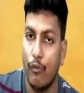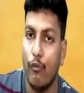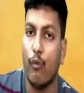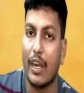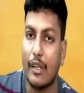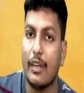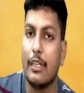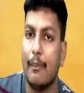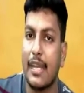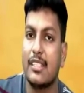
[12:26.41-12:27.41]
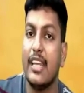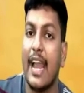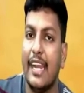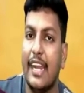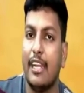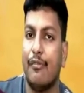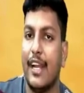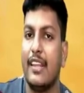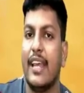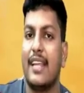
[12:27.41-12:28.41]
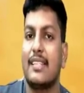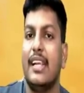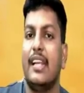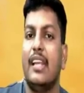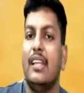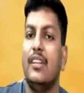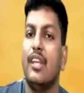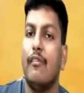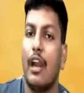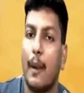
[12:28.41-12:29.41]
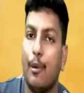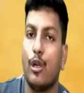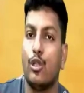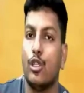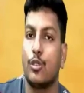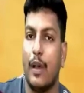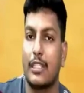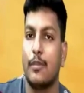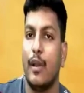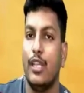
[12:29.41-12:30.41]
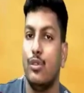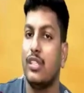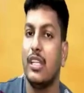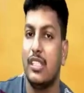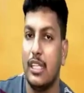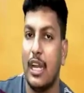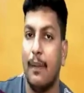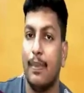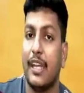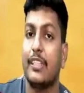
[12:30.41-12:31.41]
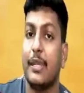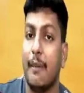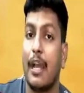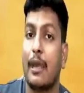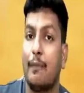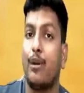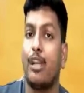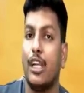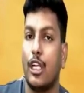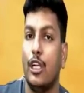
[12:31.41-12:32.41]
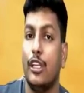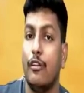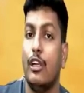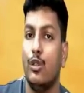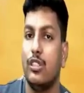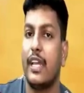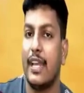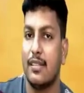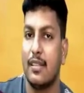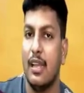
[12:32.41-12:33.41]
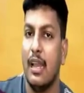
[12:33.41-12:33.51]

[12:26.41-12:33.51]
Whatever the bugs they identified in the SIT, they will report those bugs by using Jira, that is a bug reporting tool they will use it as.